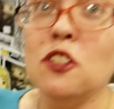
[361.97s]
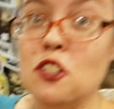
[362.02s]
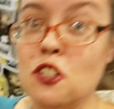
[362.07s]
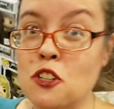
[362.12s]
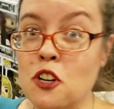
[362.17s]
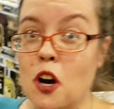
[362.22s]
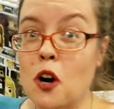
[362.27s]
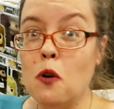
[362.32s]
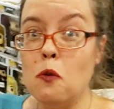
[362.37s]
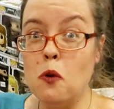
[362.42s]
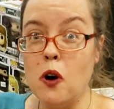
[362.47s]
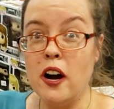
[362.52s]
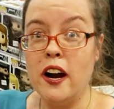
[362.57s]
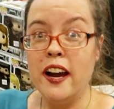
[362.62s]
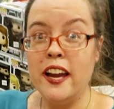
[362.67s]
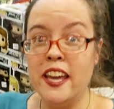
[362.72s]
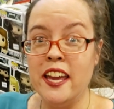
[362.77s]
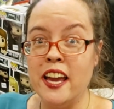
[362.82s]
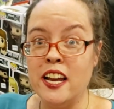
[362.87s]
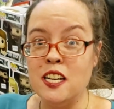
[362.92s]
do you know
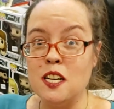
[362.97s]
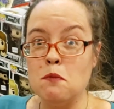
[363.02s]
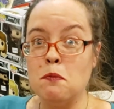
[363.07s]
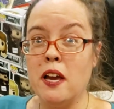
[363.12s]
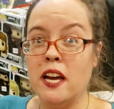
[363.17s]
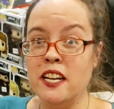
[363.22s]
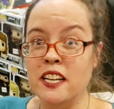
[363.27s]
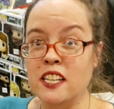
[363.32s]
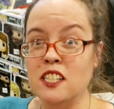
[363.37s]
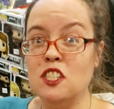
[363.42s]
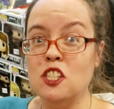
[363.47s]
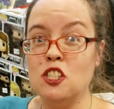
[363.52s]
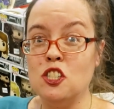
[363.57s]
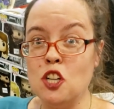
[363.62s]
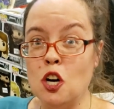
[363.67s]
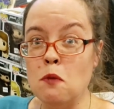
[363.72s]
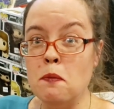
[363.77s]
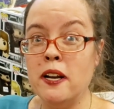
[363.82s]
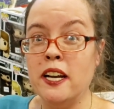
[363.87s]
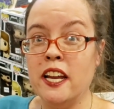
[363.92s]
why he ended up getting into
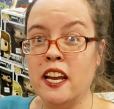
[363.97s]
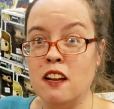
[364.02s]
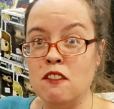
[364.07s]
so many